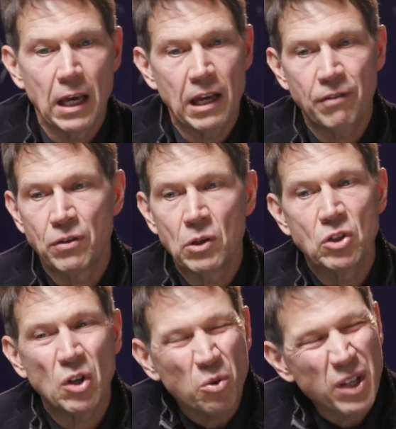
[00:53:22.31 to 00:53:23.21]
If you
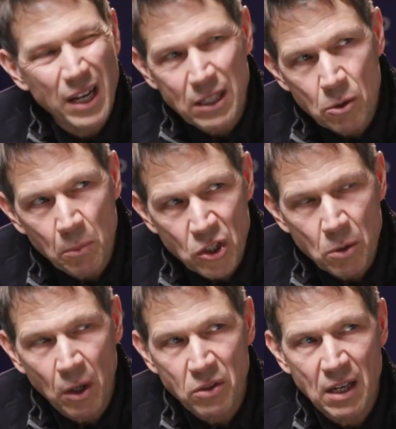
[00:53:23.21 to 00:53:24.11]
don't care so much
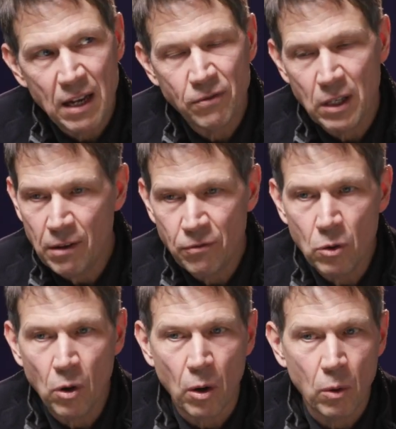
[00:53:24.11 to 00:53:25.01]
about safety, if
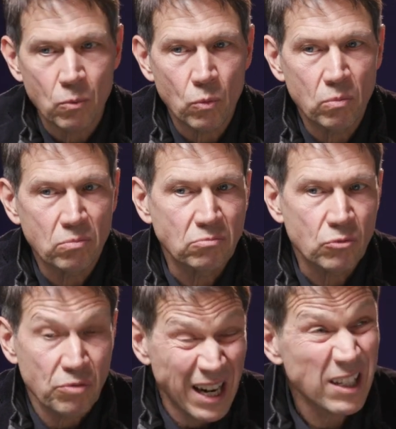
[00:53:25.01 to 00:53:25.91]
you are
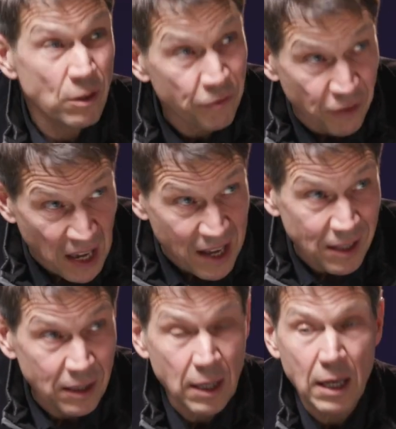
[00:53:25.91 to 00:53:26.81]
ready to fail,